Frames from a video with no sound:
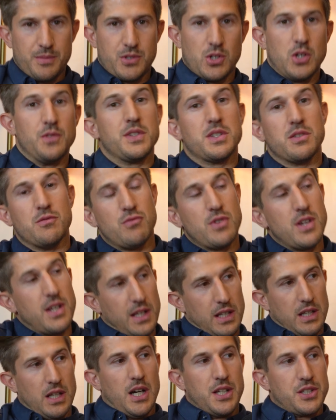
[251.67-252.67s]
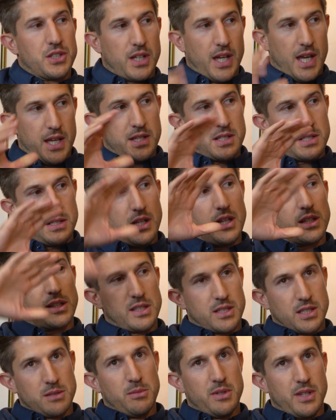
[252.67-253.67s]
So if there's a really large gain, it's
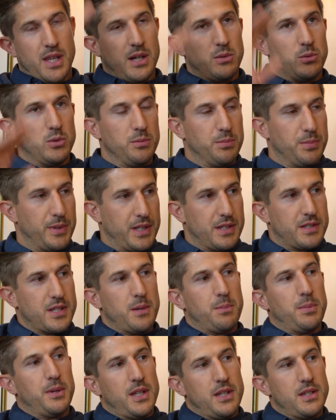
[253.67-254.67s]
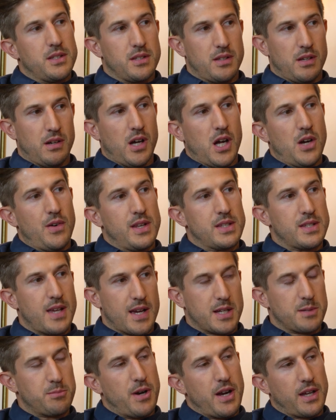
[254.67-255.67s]
likely some of that will be tipping into the higher rate
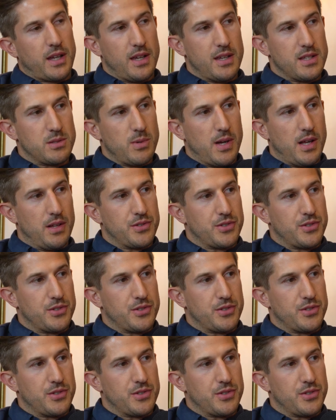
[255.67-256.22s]
tax bracket as well.